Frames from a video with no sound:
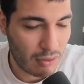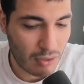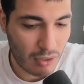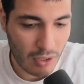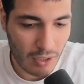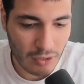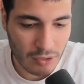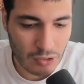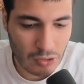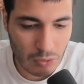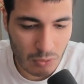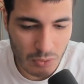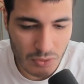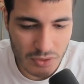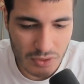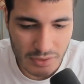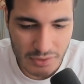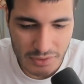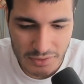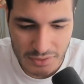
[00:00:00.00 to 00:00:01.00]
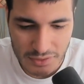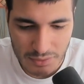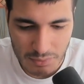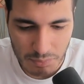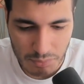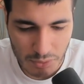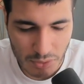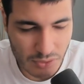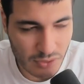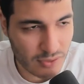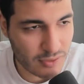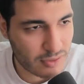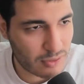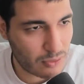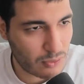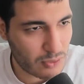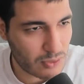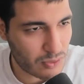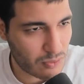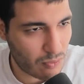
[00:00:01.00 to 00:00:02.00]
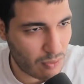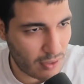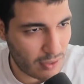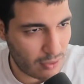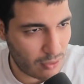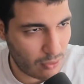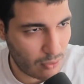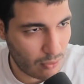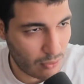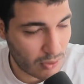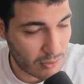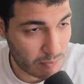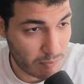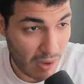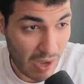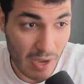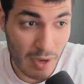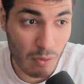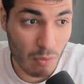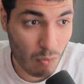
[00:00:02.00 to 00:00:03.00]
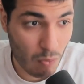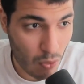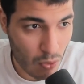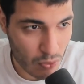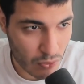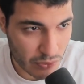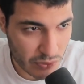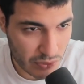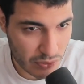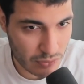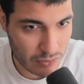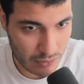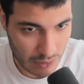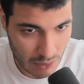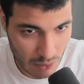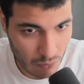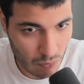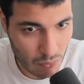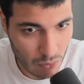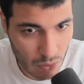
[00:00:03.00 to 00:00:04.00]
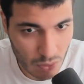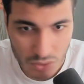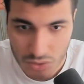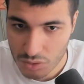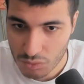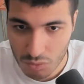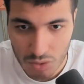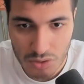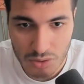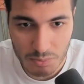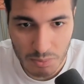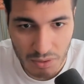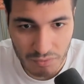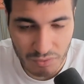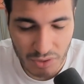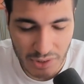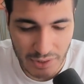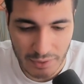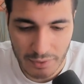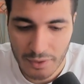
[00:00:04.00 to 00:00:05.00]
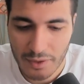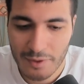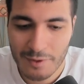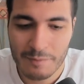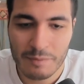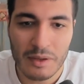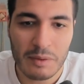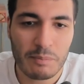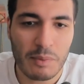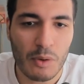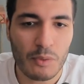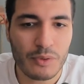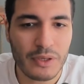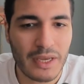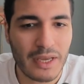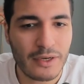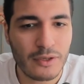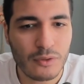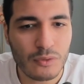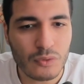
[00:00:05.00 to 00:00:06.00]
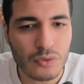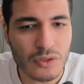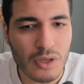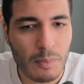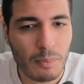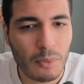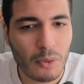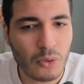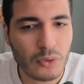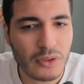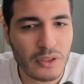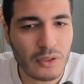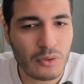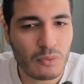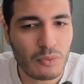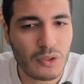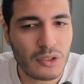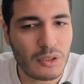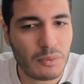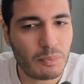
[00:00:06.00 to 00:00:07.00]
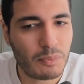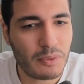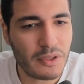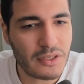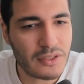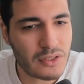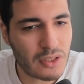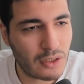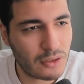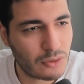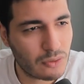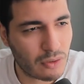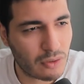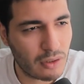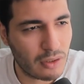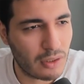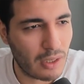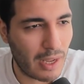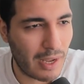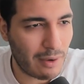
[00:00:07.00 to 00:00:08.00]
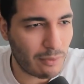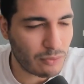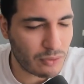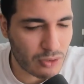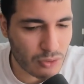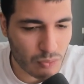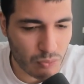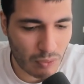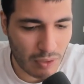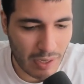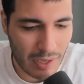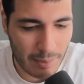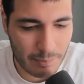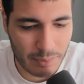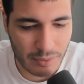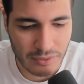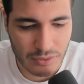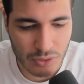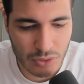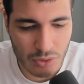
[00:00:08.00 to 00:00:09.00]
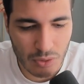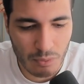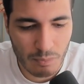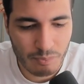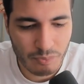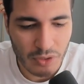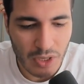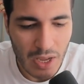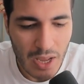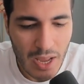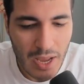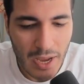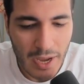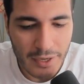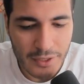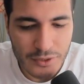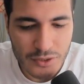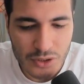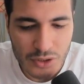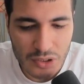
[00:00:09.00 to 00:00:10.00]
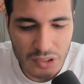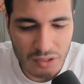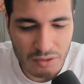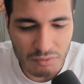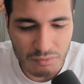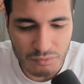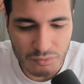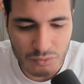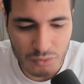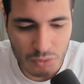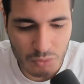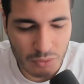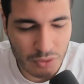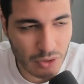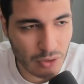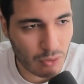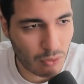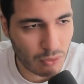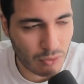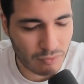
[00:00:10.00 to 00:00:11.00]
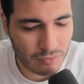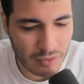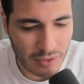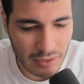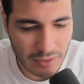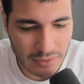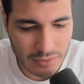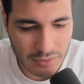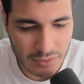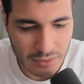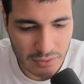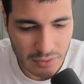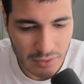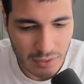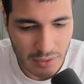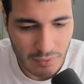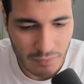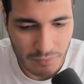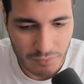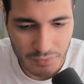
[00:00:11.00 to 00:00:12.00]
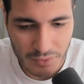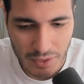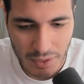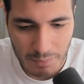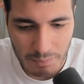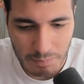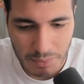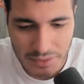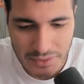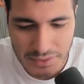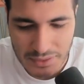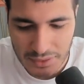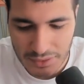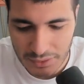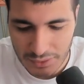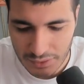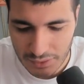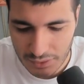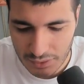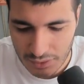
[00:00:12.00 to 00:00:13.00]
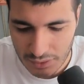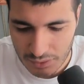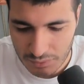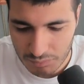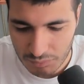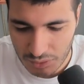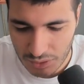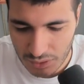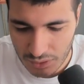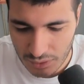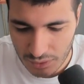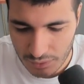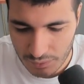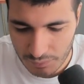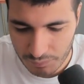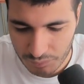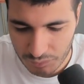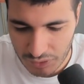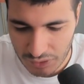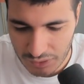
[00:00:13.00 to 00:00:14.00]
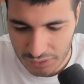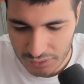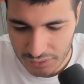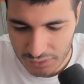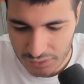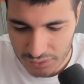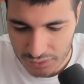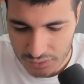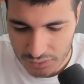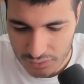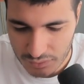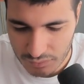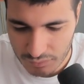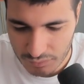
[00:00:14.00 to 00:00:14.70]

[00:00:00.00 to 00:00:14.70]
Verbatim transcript: It looks, this process looks quite long, but it works, it works, it works perfectly. But we can use uploading with pre-signed U R L. How this will happen? So instead of doing all of that, that basically, let me um, delete this.